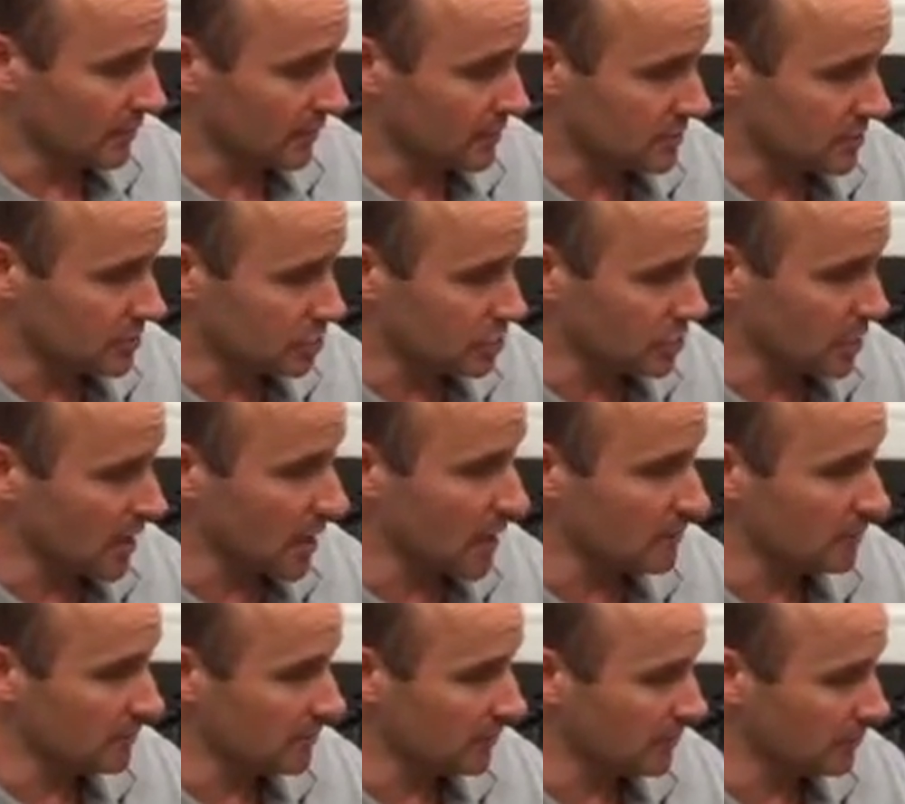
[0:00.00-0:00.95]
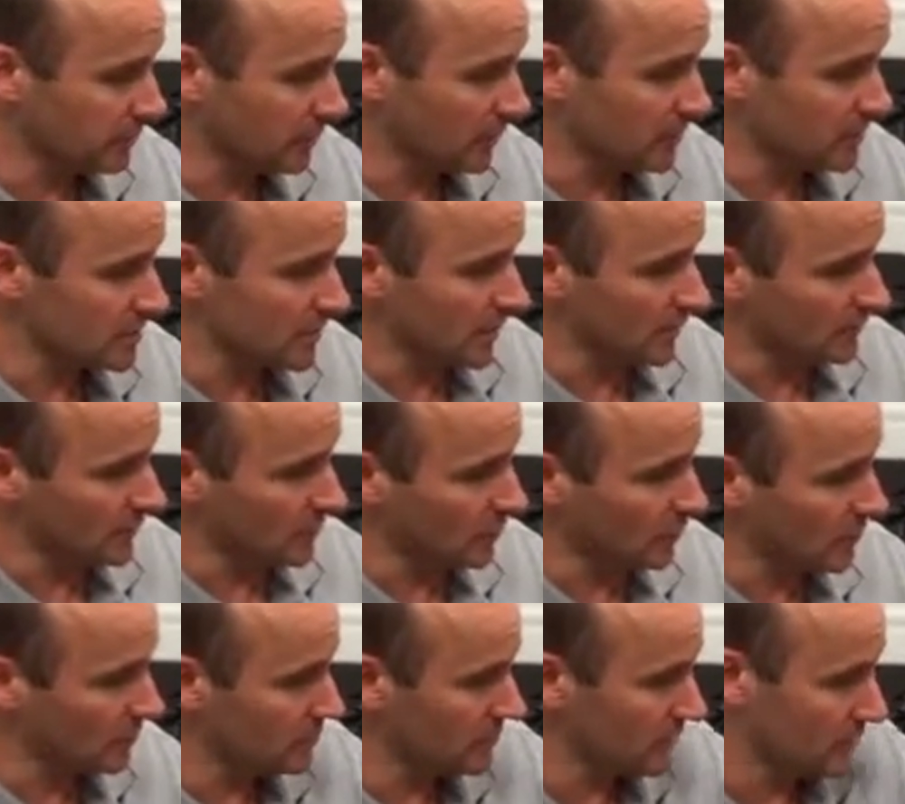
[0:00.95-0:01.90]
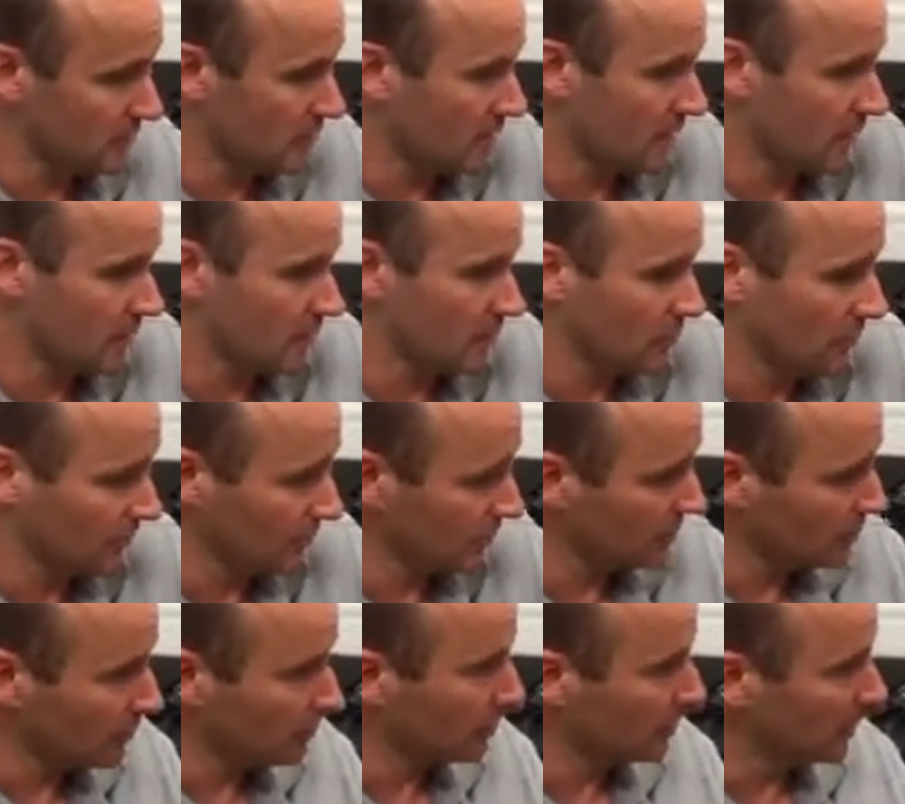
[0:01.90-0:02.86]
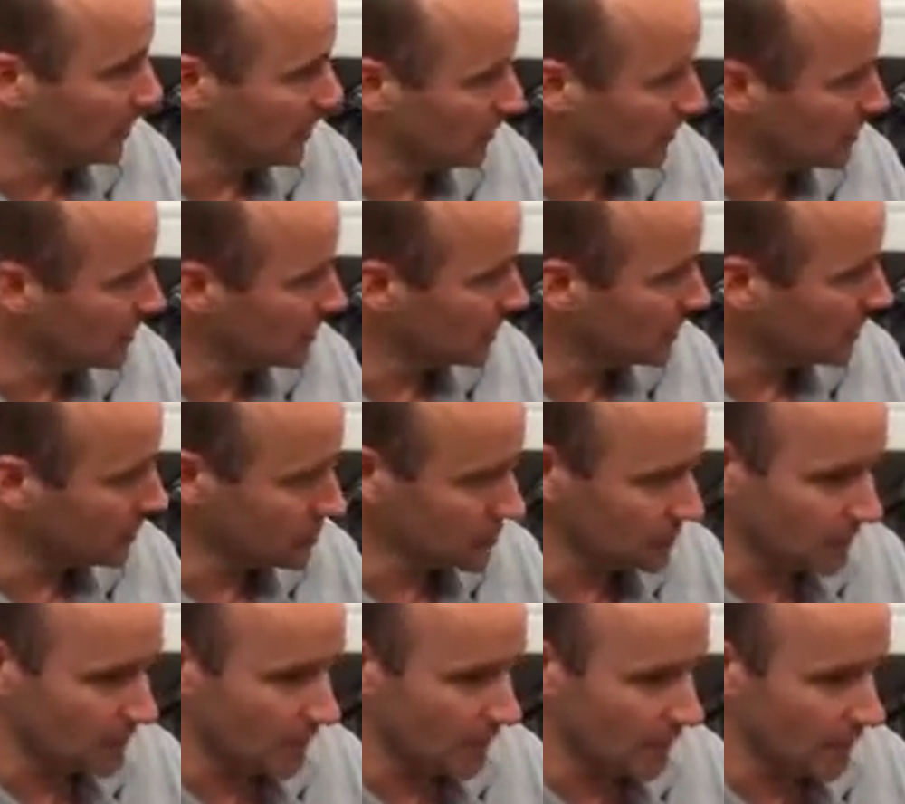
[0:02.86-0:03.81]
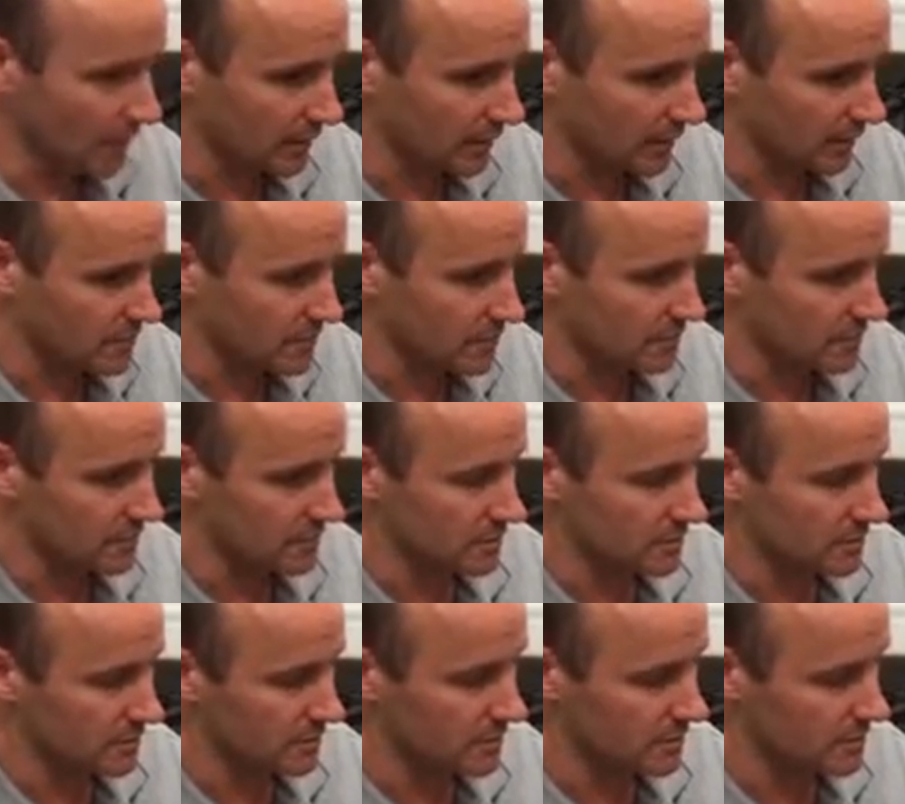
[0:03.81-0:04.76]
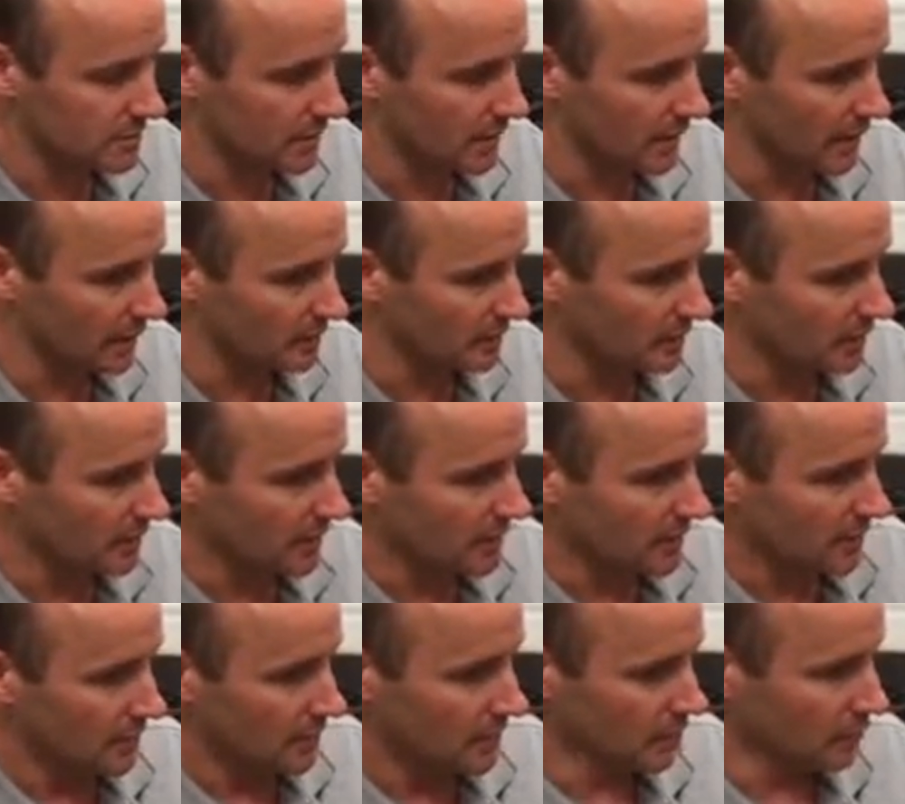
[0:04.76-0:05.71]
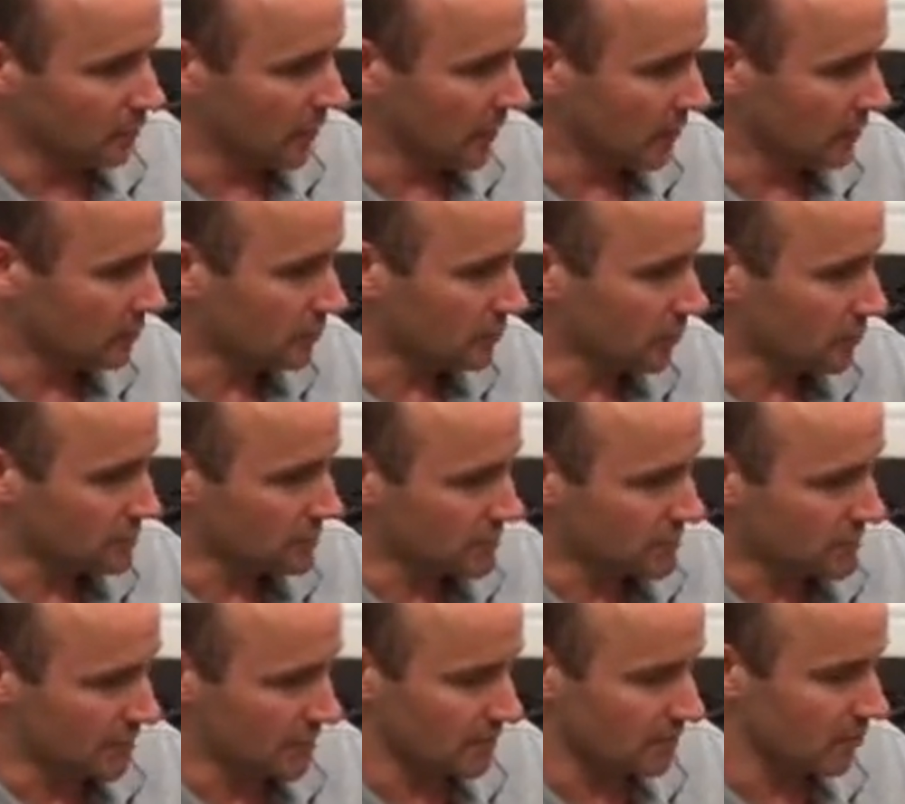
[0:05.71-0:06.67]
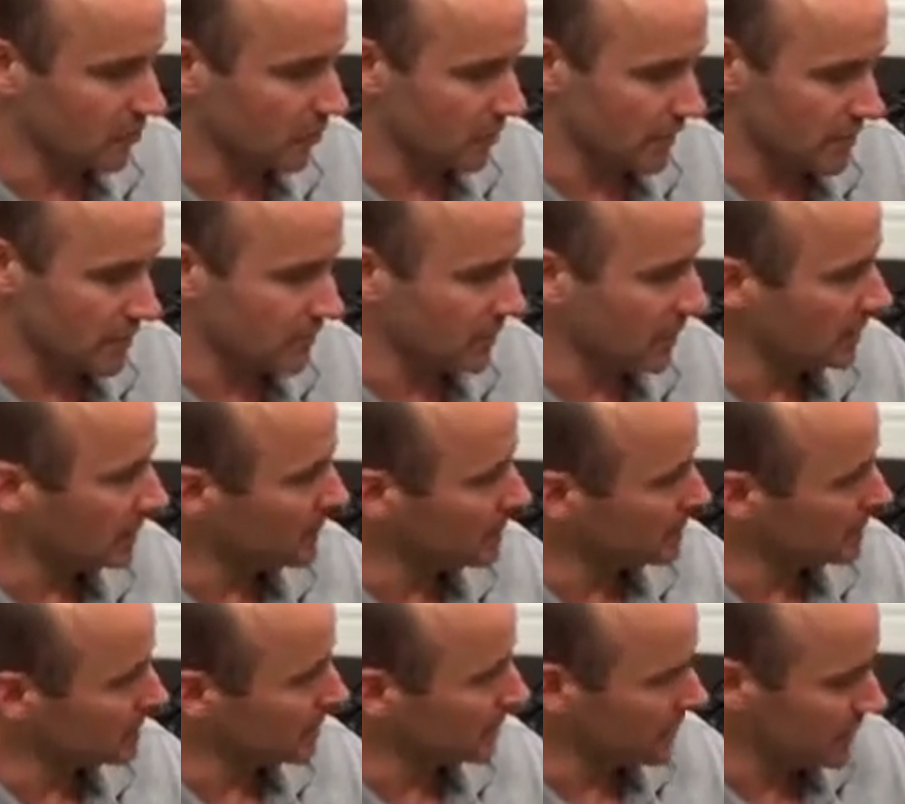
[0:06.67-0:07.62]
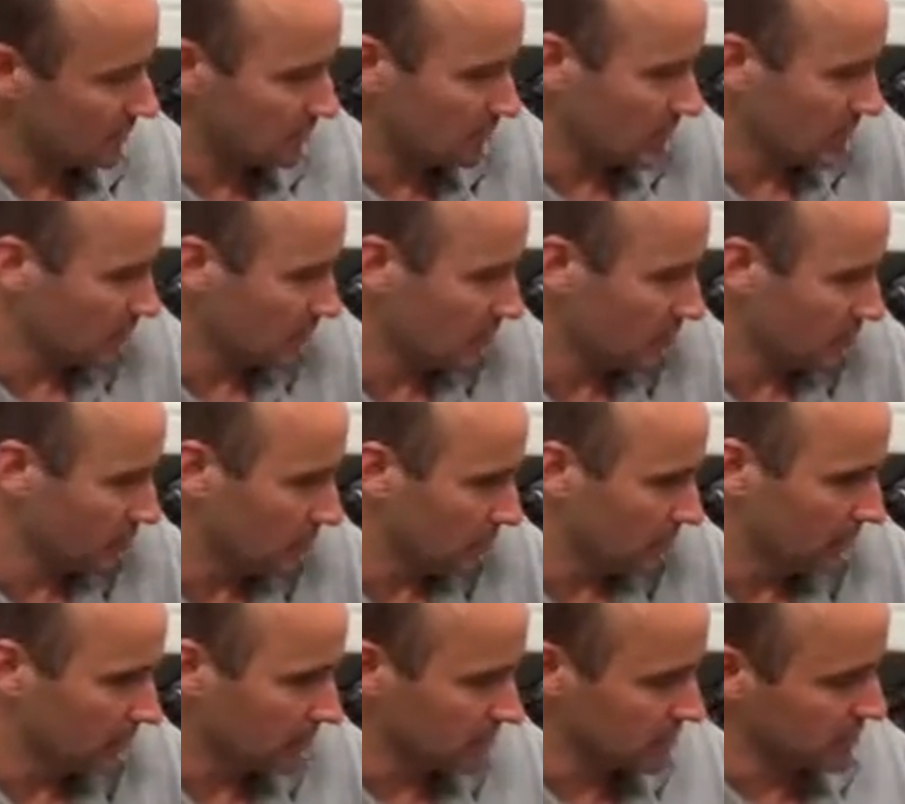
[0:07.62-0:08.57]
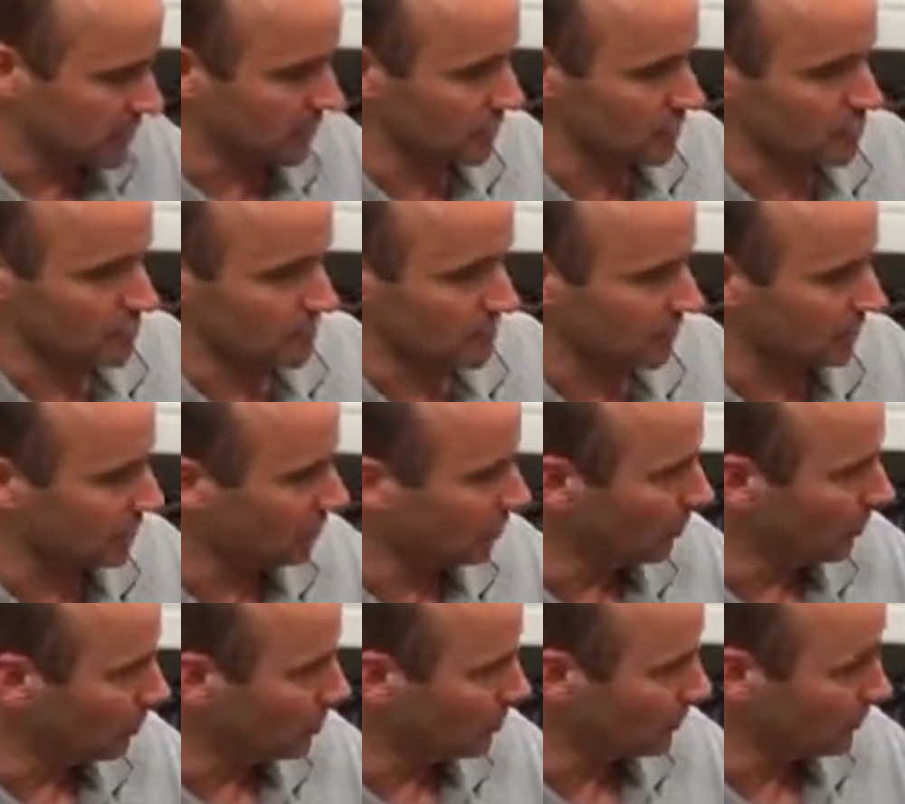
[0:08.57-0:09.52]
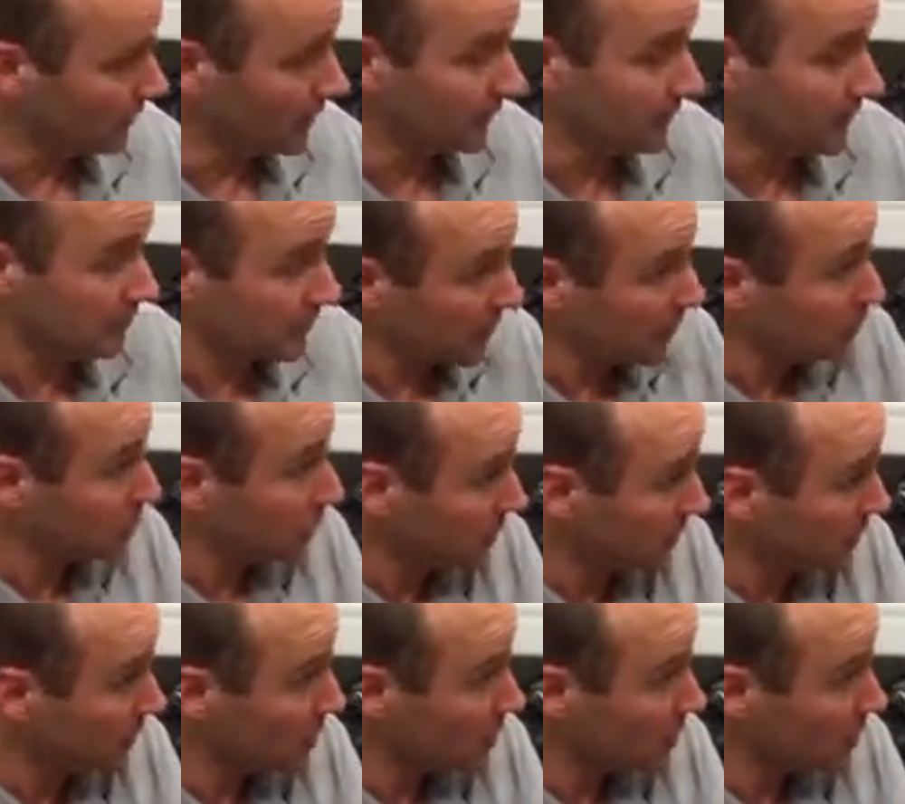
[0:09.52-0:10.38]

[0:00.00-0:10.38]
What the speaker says: It's a shame if it plays out that way because Kenny wanted to go play for his country, and I think it's not the right approach to say, boy, he made a mistake. He wanted to go play for his country in a global event that Major League